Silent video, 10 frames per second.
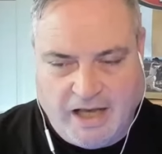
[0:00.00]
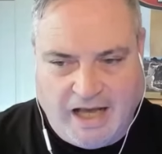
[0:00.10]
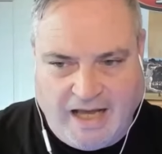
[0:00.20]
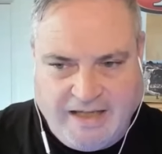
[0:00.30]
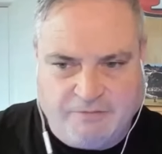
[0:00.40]

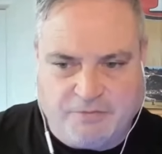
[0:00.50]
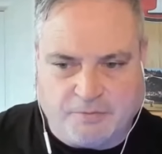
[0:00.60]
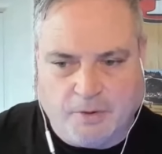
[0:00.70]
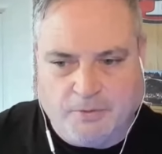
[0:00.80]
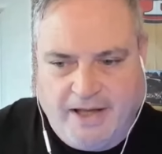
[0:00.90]
I have
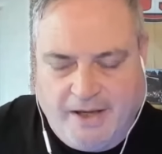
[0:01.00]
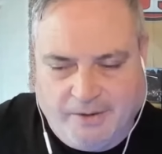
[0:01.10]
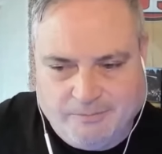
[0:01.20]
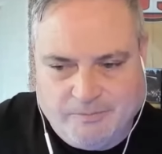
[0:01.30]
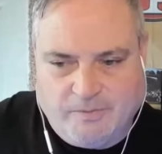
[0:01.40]
thrown
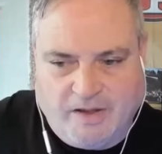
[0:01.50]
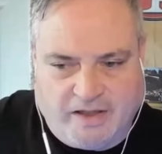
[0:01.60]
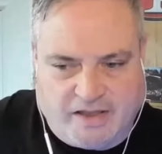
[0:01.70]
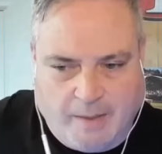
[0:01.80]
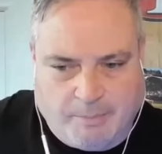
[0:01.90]
out a
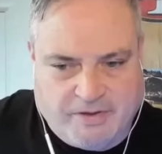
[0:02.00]
couple